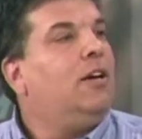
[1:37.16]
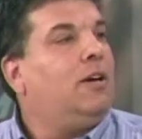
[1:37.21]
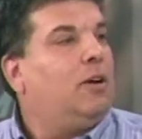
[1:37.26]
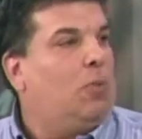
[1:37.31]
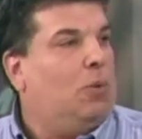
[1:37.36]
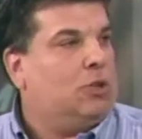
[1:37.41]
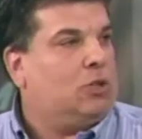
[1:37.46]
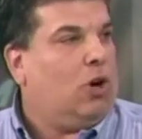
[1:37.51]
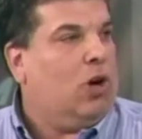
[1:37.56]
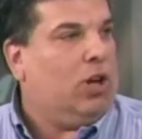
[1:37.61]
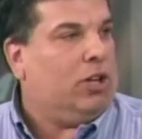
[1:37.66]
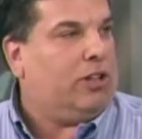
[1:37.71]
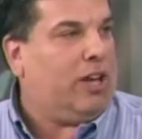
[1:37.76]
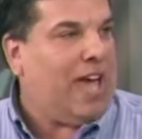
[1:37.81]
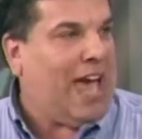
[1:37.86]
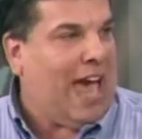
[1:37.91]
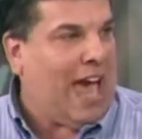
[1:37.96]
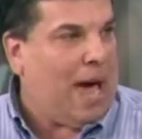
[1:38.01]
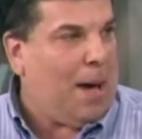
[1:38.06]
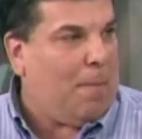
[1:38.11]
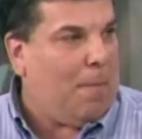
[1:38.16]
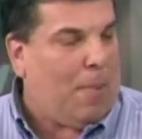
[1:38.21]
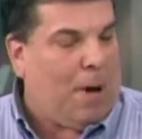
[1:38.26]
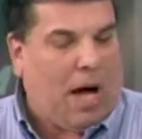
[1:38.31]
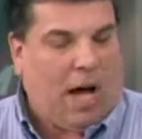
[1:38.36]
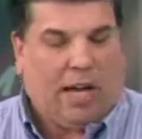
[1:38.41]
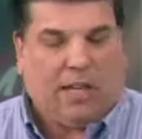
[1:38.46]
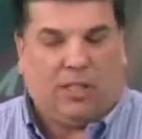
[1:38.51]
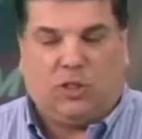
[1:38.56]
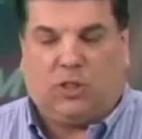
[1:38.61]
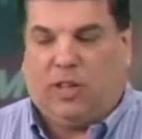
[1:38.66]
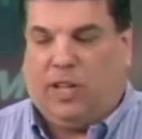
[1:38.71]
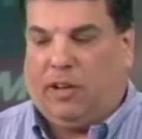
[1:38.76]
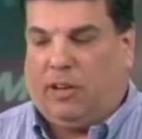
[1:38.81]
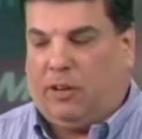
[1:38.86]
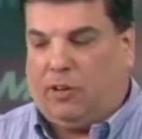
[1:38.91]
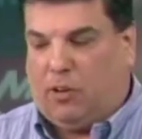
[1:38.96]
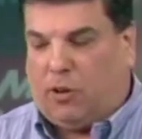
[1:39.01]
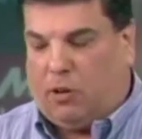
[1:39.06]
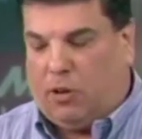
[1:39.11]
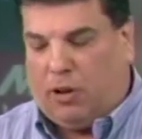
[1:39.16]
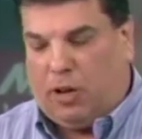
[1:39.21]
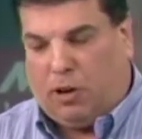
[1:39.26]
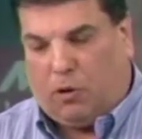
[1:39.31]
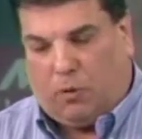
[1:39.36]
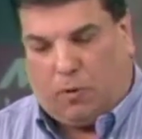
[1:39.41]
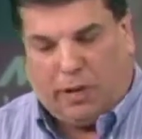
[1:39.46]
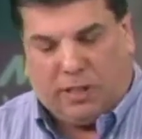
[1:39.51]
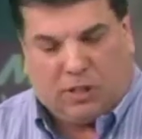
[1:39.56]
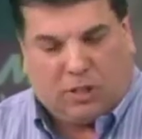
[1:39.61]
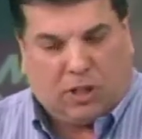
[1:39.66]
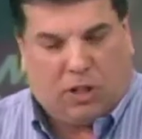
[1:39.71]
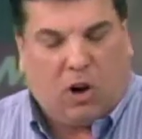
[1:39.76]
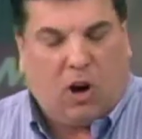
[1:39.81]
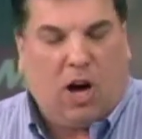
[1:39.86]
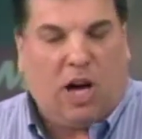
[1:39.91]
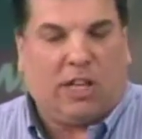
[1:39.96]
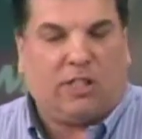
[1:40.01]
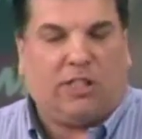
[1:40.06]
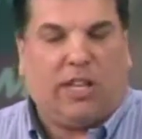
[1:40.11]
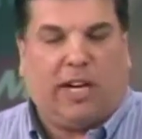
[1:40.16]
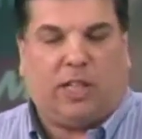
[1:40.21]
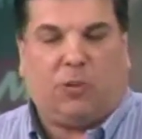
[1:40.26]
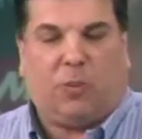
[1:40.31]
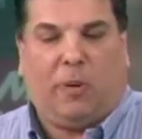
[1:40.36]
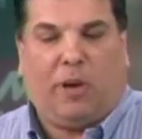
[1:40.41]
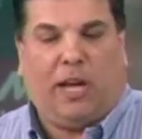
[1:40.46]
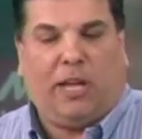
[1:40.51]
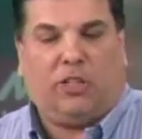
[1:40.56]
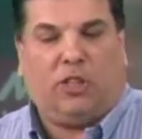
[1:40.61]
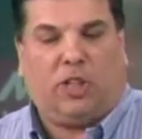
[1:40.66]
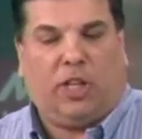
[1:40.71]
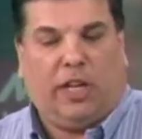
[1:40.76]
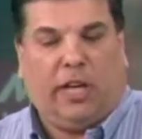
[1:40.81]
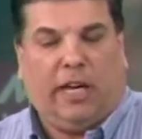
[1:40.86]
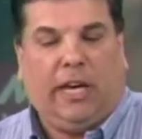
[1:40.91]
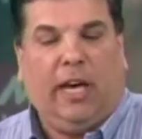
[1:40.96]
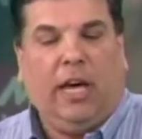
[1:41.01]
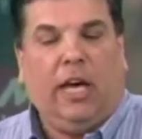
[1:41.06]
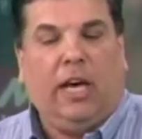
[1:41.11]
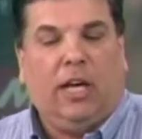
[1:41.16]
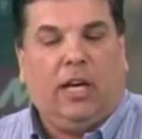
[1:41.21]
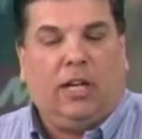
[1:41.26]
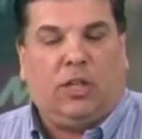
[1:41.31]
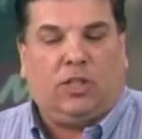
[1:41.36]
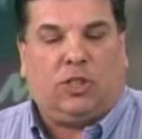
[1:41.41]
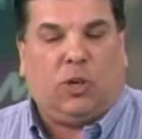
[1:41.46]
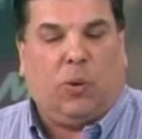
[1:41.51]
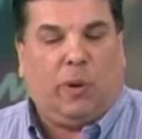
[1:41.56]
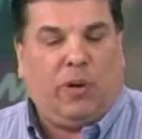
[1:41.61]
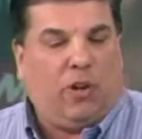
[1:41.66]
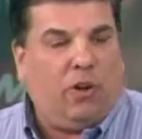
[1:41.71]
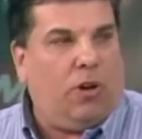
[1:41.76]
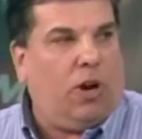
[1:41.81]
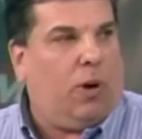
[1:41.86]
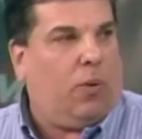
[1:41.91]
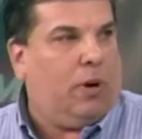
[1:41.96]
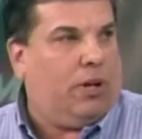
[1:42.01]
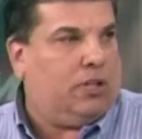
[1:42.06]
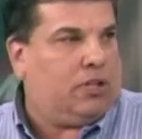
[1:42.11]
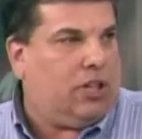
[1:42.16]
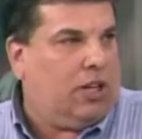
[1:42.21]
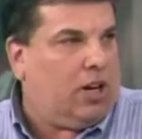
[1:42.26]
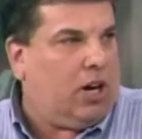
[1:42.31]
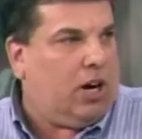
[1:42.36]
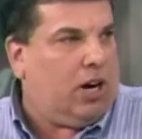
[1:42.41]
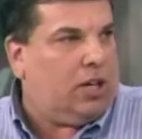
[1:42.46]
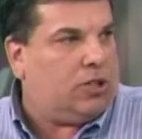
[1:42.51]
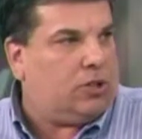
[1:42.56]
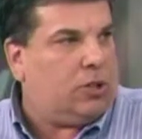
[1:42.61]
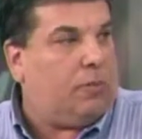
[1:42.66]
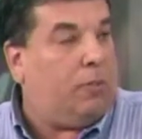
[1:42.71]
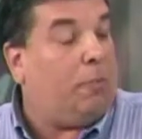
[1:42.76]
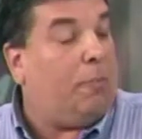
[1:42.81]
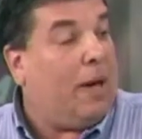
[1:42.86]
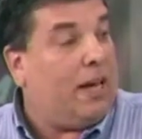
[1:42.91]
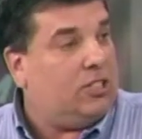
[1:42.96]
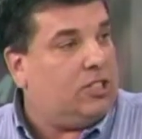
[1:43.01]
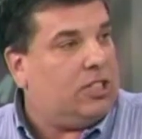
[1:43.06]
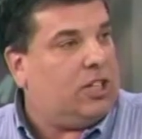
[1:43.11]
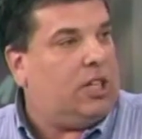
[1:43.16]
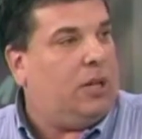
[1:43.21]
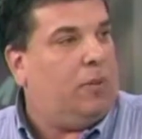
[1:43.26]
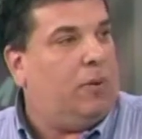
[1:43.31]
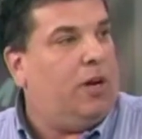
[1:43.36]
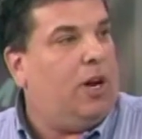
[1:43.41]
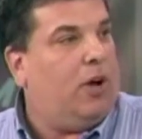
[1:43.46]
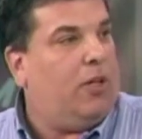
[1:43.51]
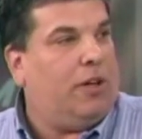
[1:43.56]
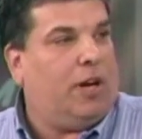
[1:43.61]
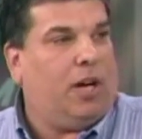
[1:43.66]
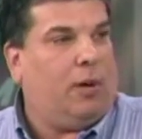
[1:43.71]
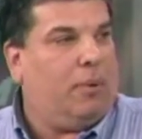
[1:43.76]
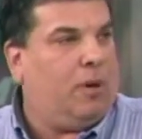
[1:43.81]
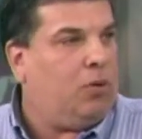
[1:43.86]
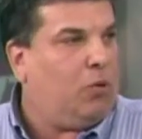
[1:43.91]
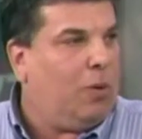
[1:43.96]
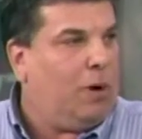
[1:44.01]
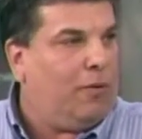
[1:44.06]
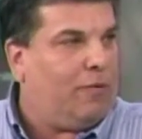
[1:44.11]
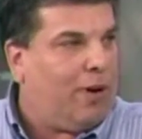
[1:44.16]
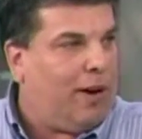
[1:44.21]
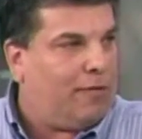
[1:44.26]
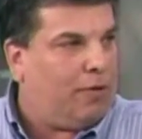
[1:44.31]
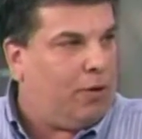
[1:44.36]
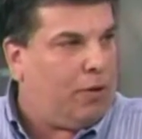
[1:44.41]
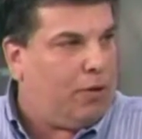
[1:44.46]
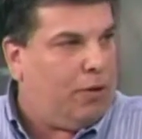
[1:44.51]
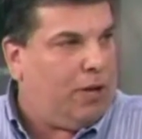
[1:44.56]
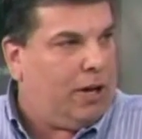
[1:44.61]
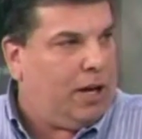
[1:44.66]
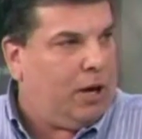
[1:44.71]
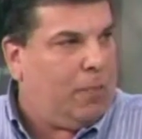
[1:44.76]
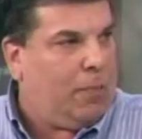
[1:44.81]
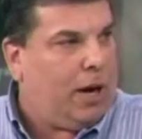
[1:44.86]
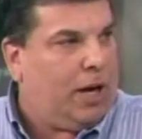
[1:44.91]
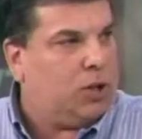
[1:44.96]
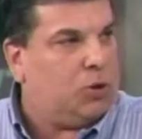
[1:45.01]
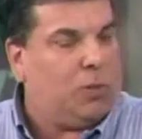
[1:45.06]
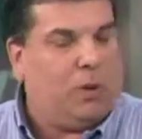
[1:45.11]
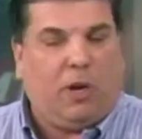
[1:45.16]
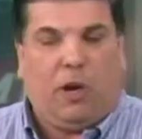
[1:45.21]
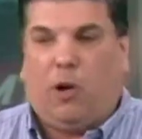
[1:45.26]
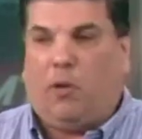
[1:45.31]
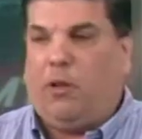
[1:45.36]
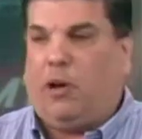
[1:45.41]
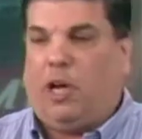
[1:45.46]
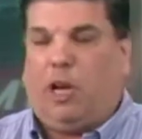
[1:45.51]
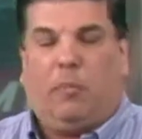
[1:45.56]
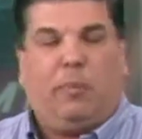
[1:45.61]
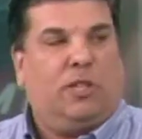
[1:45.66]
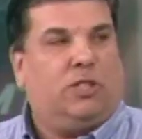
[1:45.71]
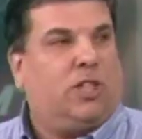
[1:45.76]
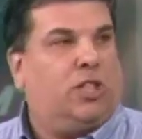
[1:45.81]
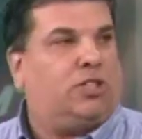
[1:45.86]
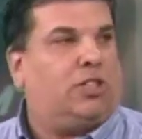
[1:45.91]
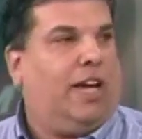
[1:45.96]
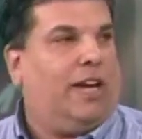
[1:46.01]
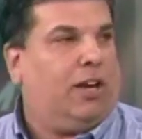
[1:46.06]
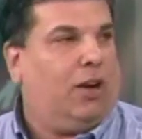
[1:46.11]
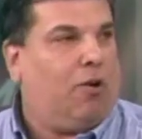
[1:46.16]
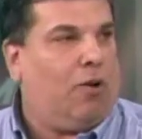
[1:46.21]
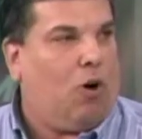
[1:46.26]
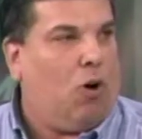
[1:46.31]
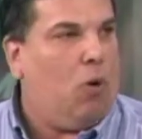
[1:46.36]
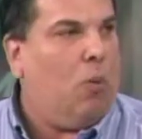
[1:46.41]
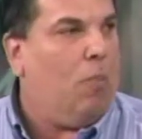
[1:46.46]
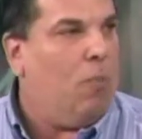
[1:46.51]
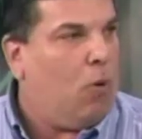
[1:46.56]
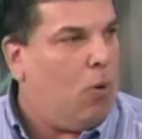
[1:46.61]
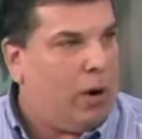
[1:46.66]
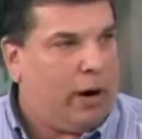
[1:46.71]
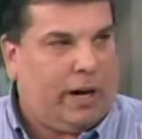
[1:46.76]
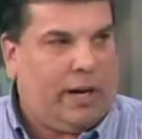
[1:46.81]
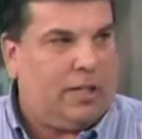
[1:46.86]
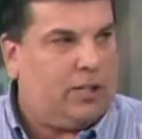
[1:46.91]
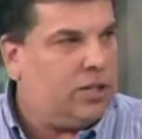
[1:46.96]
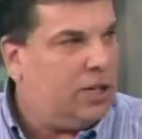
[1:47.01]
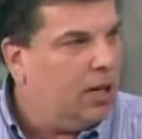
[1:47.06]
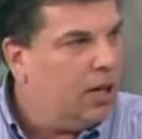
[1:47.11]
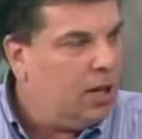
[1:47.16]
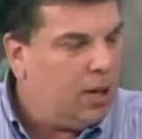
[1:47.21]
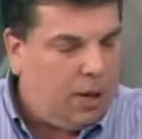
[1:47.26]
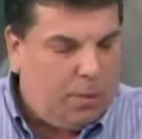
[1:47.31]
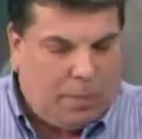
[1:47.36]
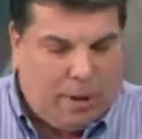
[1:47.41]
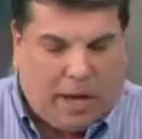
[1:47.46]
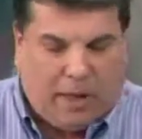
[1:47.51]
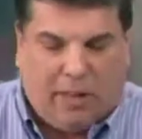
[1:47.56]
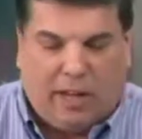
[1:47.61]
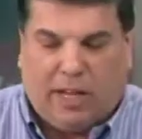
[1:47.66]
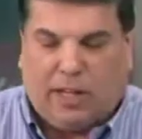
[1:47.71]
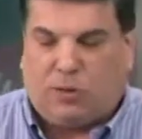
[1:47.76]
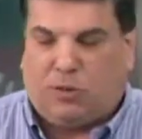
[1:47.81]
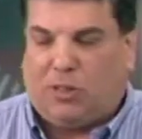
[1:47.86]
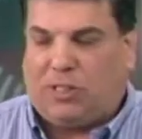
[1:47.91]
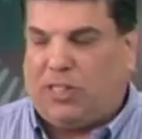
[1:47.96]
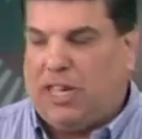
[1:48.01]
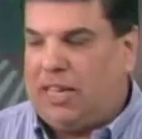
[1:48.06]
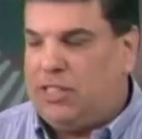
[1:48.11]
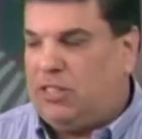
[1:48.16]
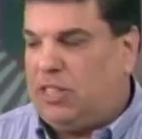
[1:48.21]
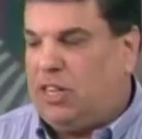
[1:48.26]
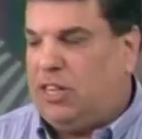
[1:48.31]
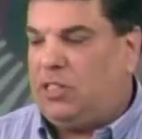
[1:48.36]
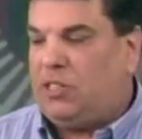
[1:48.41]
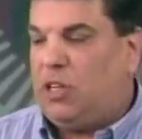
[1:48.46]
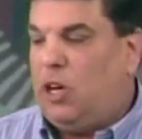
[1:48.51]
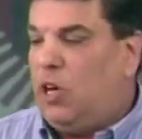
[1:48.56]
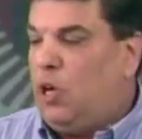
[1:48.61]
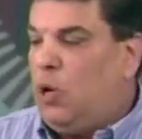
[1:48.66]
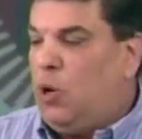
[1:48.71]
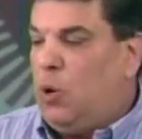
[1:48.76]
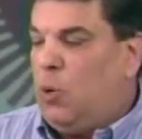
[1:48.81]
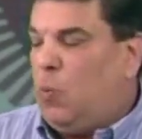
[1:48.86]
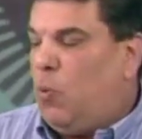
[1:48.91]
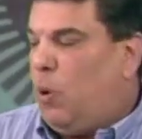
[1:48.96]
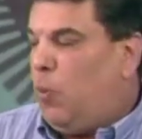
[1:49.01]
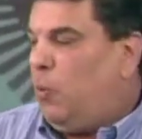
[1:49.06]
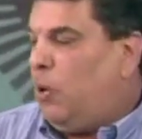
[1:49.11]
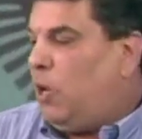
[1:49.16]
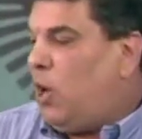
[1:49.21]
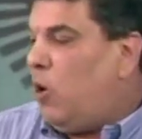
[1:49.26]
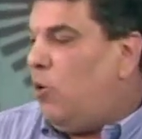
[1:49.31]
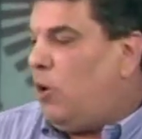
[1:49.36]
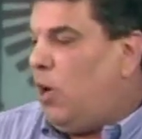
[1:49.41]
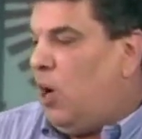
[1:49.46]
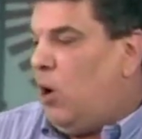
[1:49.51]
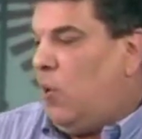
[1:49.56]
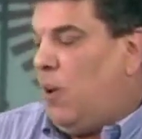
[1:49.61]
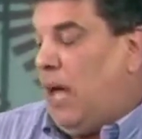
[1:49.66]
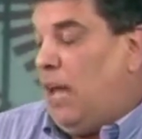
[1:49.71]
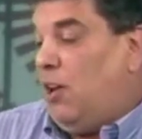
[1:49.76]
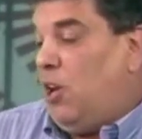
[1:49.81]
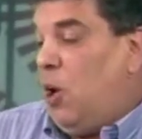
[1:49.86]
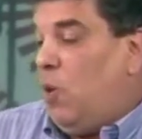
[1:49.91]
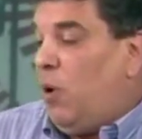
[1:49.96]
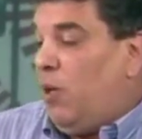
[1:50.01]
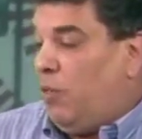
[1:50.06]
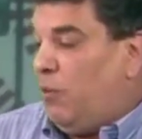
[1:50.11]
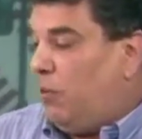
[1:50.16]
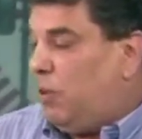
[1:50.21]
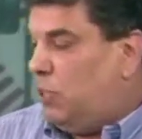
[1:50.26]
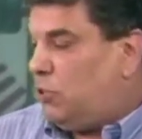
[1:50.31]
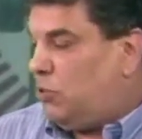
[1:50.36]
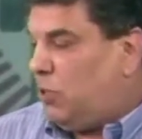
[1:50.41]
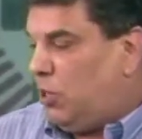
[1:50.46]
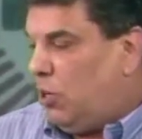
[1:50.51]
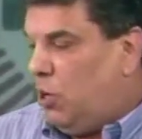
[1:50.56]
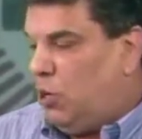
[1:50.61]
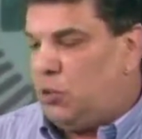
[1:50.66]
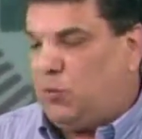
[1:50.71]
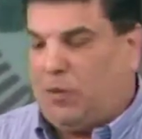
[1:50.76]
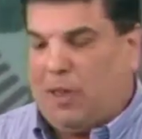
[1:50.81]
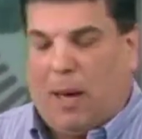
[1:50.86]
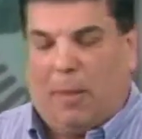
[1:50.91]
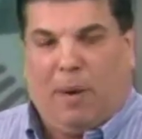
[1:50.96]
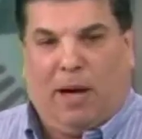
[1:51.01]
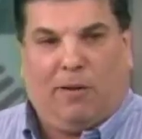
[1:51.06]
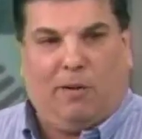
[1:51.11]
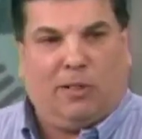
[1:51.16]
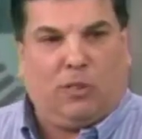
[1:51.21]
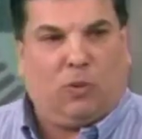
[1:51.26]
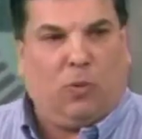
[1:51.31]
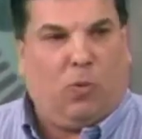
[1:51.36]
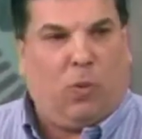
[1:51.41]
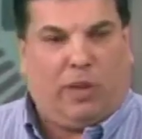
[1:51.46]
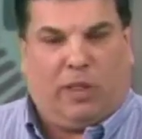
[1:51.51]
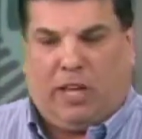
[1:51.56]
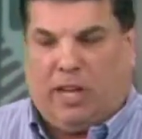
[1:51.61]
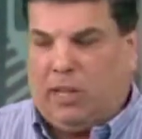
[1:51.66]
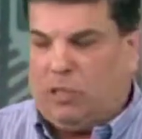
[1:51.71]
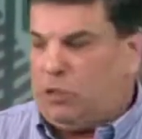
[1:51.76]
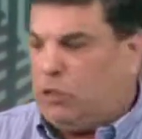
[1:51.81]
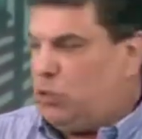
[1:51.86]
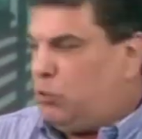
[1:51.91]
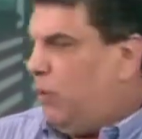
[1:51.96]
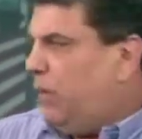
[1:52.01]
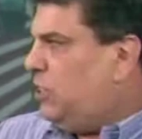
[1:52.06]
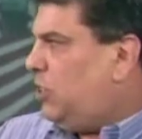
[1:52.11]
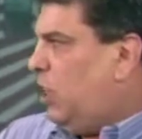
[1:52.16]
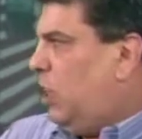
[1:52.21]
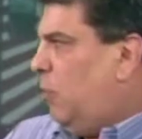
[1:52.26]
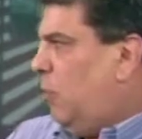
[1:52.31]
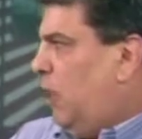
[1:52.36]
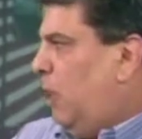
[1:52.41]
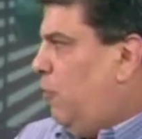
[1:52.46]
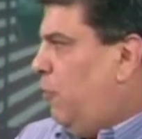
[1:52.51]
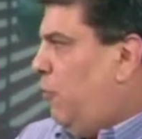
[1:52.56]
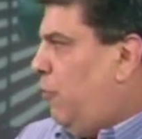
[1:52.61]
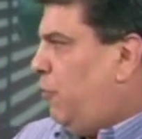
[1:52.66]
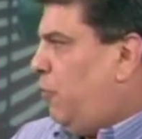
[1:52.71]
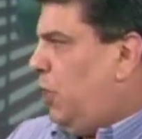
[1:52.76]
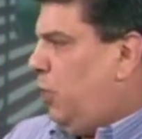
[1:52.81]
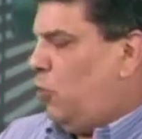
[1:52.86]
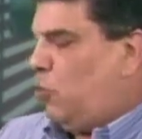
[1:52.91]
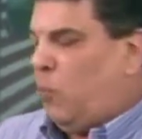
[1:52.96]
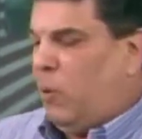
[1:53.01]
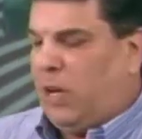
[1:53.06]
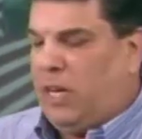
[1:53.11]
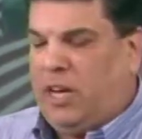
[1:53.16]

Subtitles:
what's called cab bonds that increase the cost exponentially. So we do know what it's going to cost, basically. We know they're going to be 25 to 30-year bonds. We know they're going to be just like your home mortgage, pay the interest as it is. What we don't know, and no other district knows for that matter, is what the interest rate's going to be in 15, 20